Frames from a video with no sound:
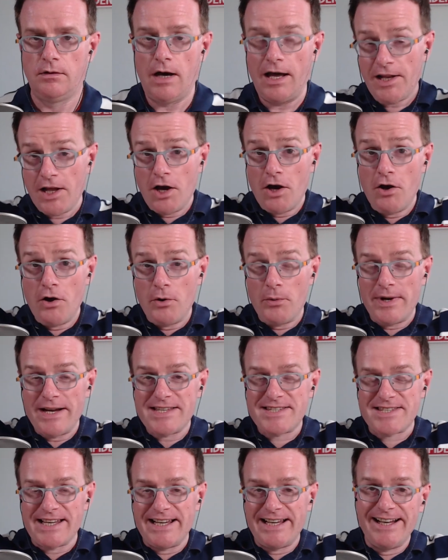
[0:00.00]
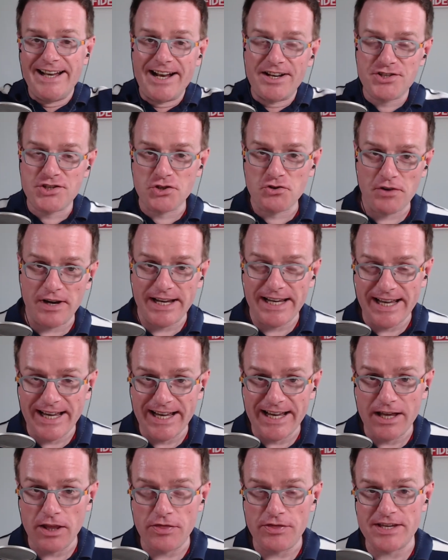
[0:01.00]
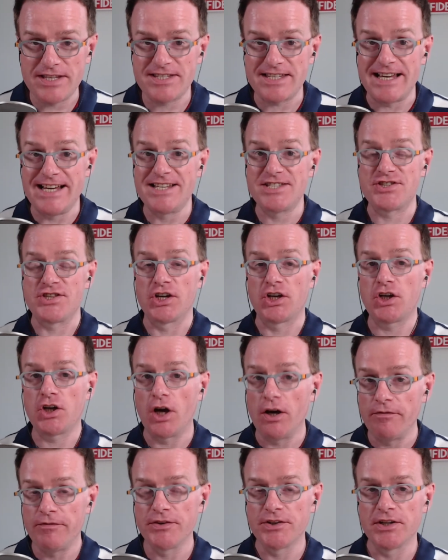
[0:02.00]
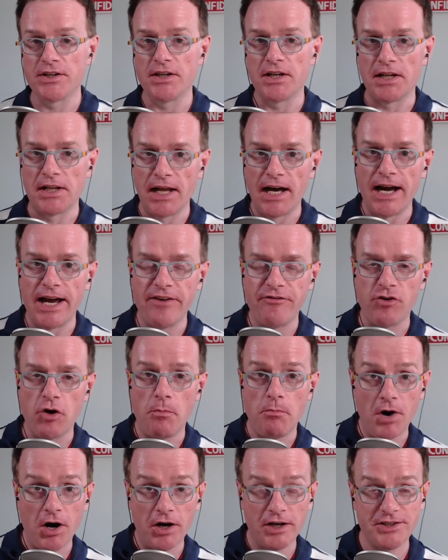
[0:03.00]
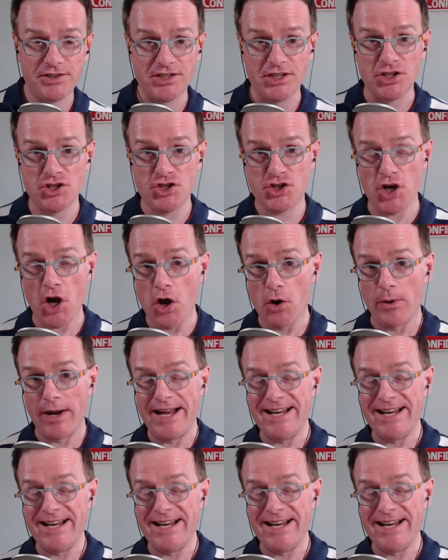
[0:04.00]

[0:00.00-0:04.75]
Hello, it's Ian Anderson Gray here. This is the Confident Live Marketing Show.